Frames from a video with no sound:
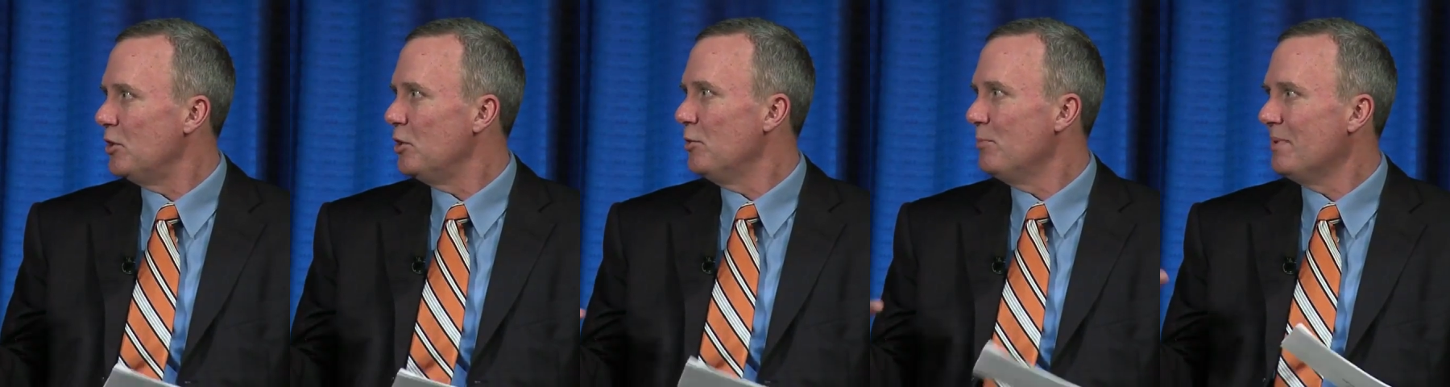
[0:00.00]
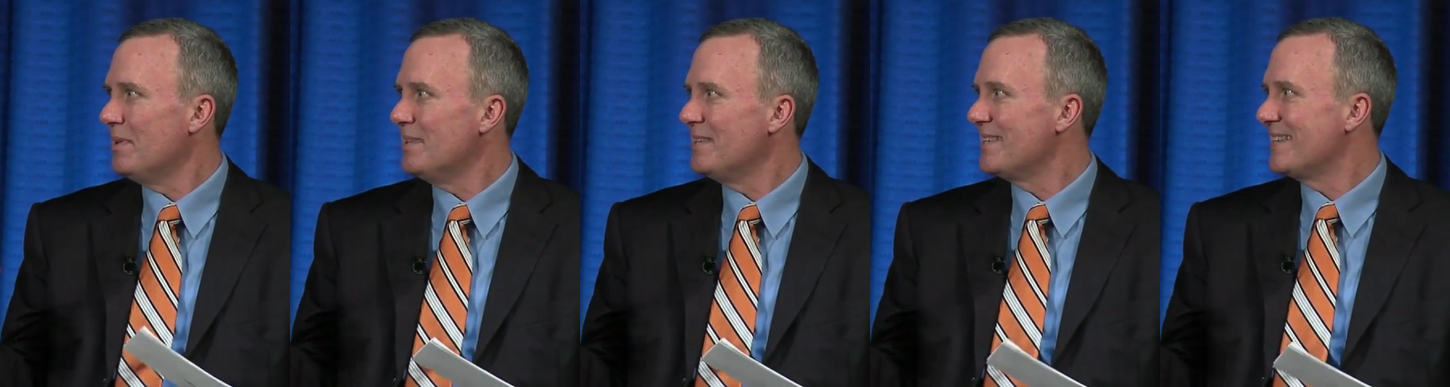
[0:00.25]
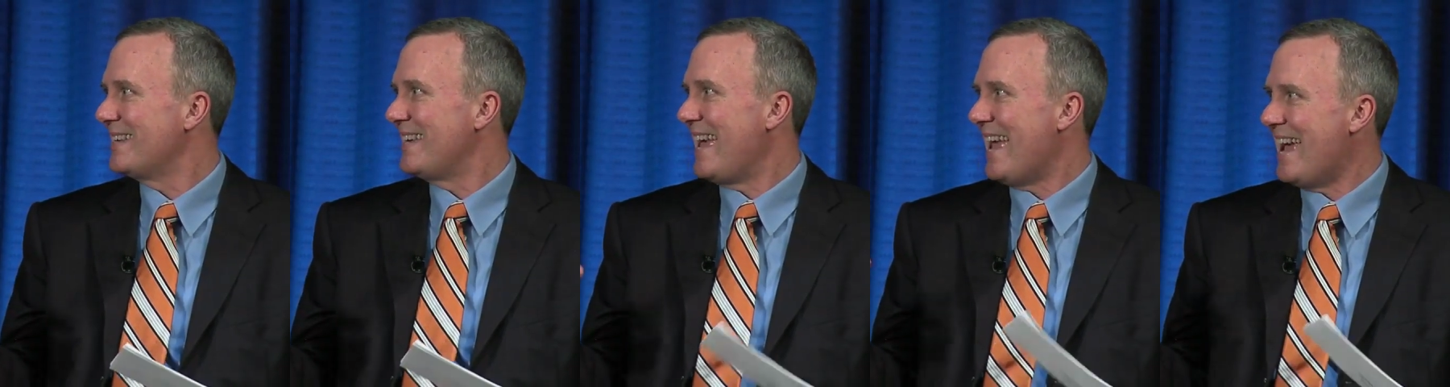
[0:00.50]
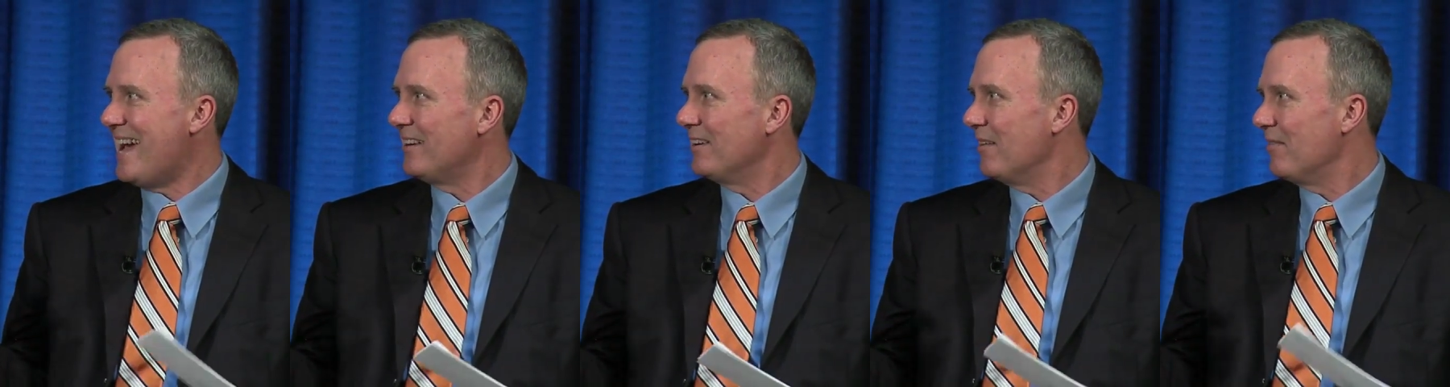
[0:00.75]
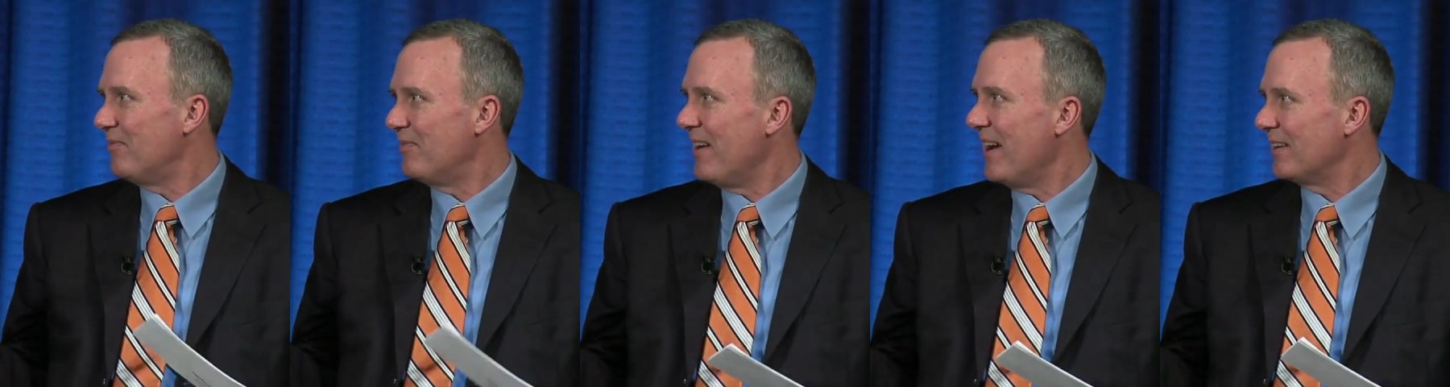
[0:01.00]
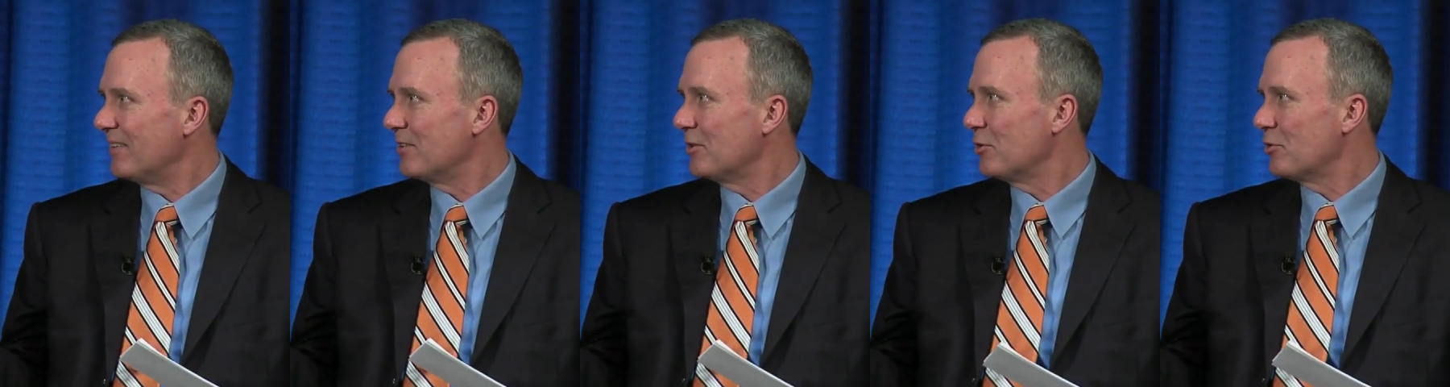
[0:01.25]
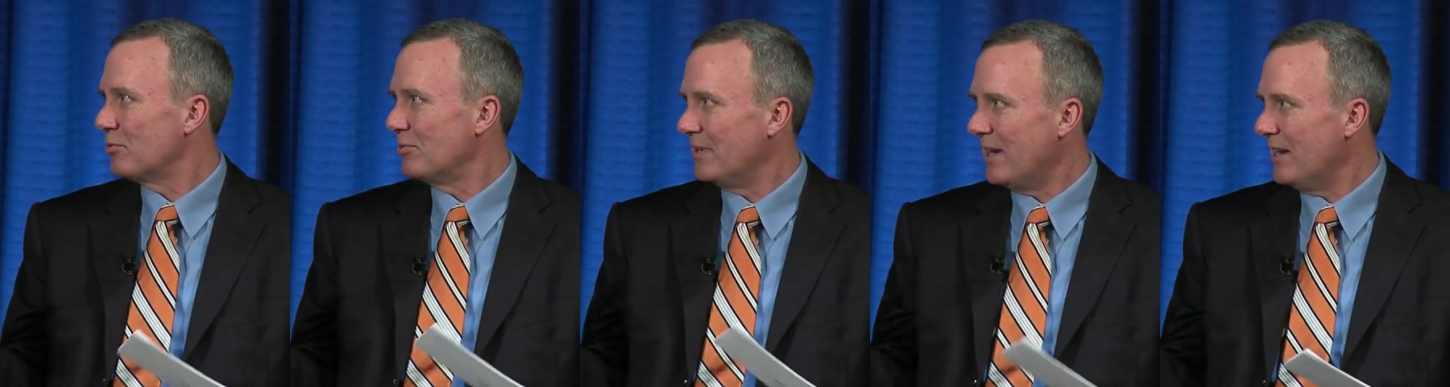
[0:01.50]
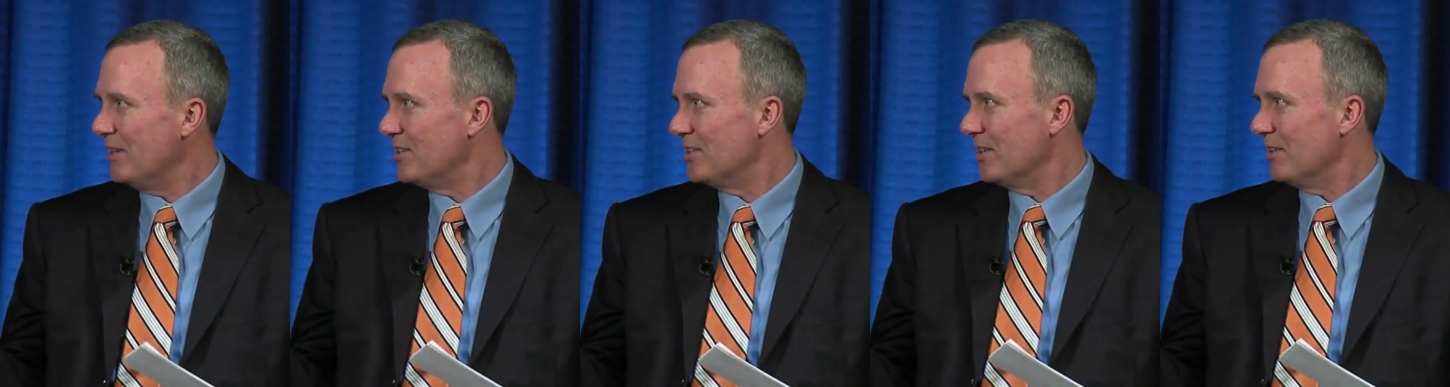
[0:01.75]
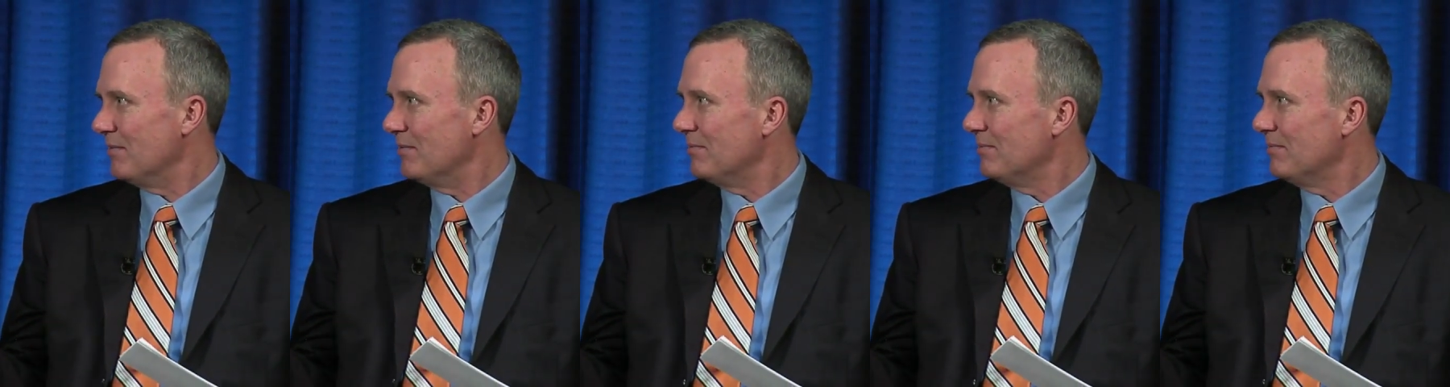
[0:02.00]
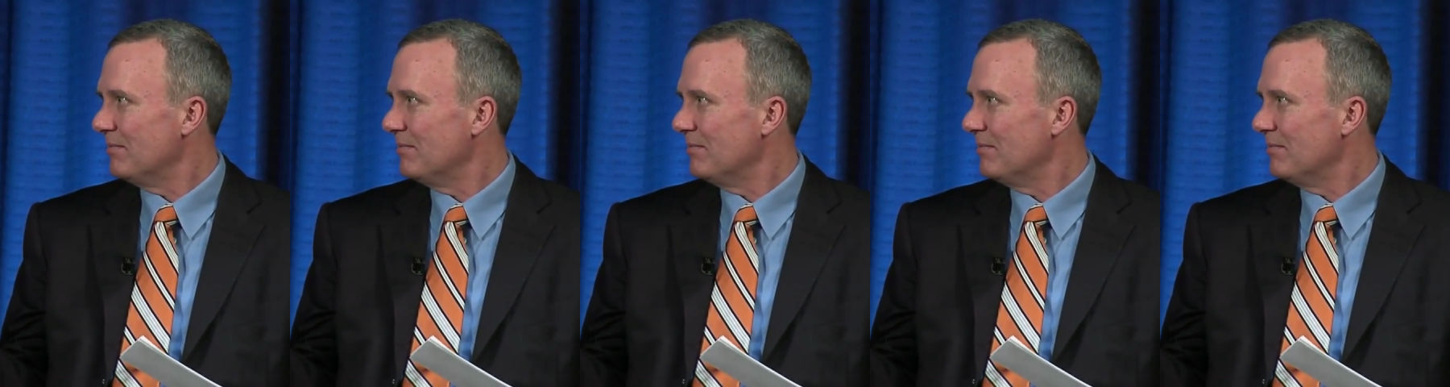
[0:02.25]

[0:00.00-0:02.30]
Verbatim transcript: humans can't affect creation?